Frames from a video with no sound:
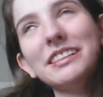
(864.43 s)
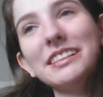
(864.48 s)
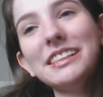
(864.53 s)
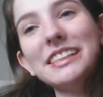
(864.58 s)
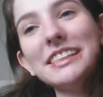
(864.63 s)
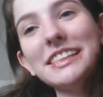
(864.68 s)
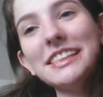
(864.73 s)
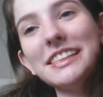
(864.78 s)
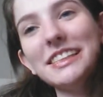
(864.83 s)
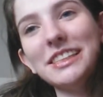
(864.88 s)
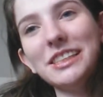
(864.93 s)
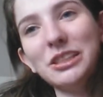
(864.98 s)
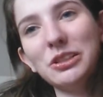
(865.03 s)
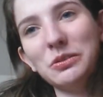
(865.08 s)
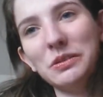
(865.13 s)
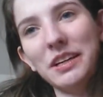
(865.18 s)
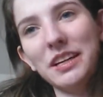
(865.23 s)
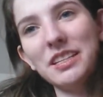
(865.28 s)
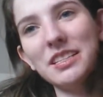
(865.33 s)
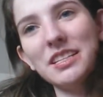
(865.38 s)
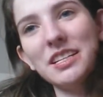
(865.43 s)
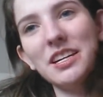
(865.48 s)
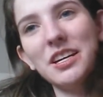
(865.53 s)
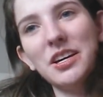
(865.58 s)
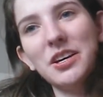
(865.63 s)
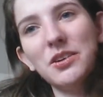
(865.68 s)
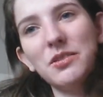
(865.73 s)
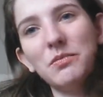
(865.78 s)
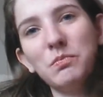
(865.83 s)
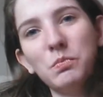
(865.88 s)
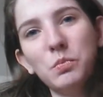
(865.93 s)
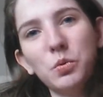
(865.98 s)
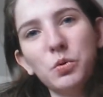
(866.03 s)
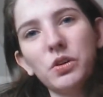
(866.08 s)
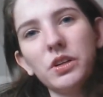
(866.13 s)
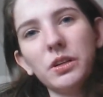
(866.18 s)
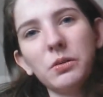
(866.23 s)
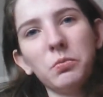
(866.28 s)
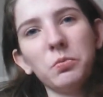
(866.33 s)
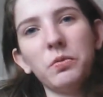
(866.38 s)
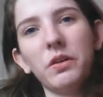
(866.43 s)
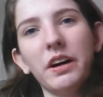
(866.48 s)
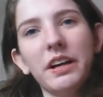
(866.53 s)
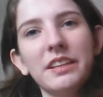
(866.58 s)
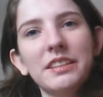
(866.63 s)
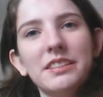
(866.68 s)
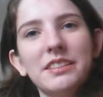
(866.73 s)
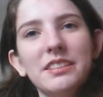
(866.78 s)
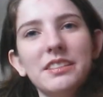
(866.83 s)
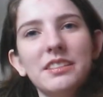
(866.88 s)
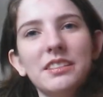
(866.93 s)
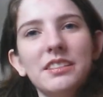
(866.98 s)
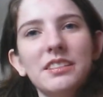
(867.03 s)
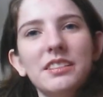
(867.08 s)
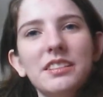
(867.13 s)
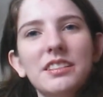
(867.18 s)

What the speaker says: listen to it more than once.